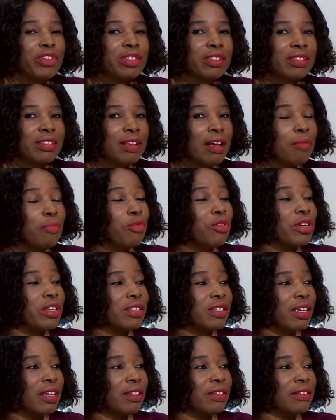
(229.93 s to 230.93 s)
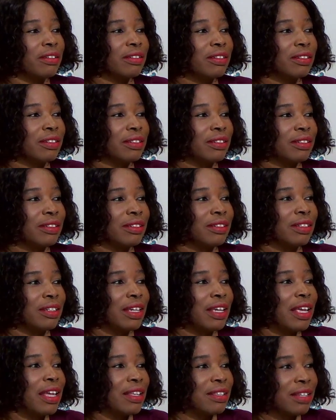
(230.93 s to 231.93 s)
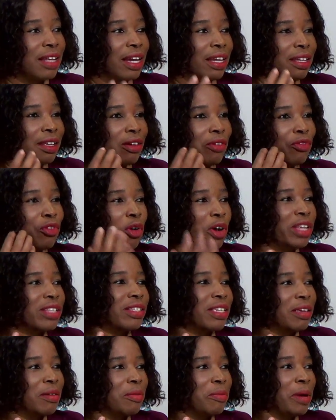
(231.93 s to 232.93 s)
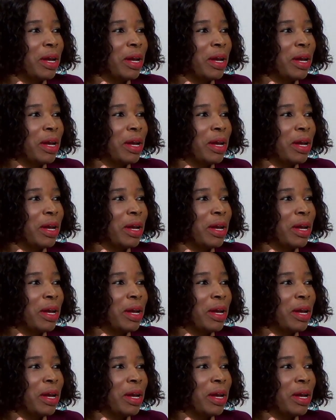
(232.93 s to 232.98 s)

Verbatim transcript: it's like a voice came in my head and say, No.